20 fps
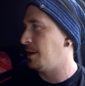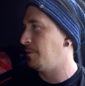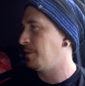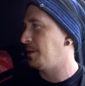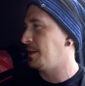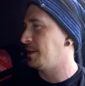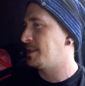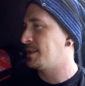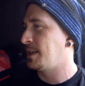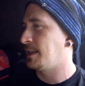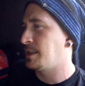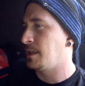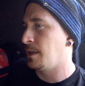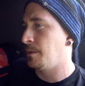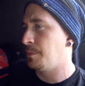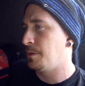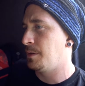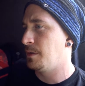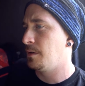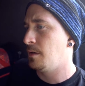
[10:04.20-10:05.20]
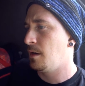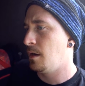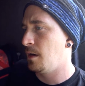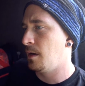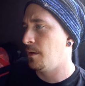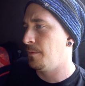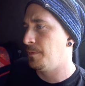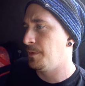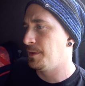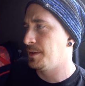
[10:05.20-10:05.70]
everything set up
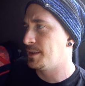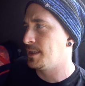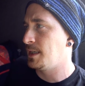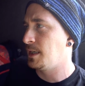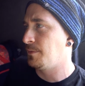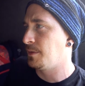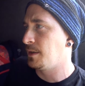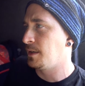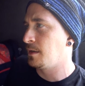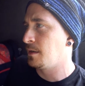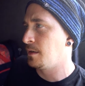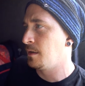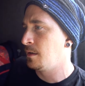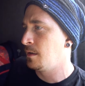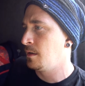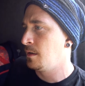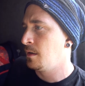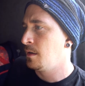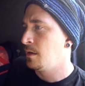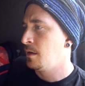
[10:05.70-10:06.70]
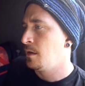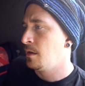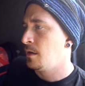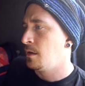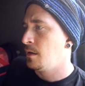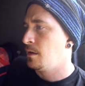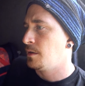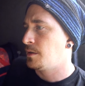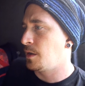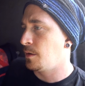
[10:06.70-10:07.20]
for this evening.
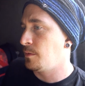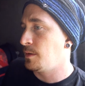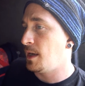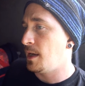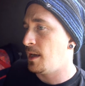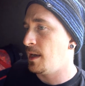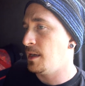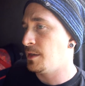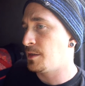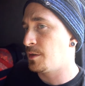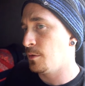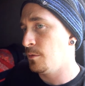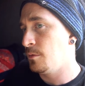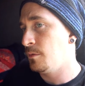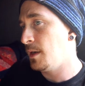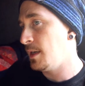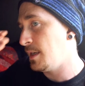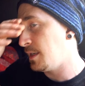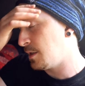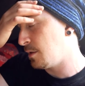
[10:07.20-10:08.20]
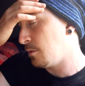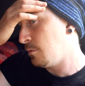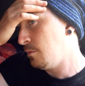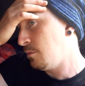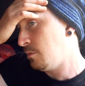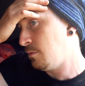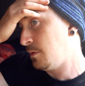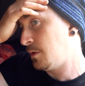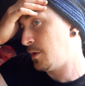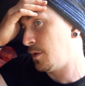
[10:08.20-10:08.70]
So yeah, it's all
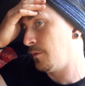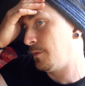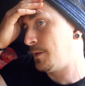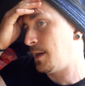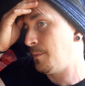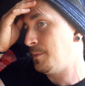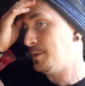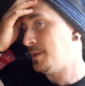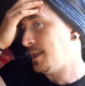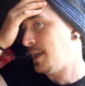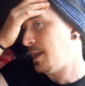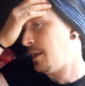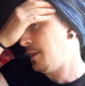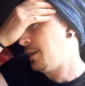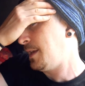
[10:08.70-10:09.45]
sort of coming together.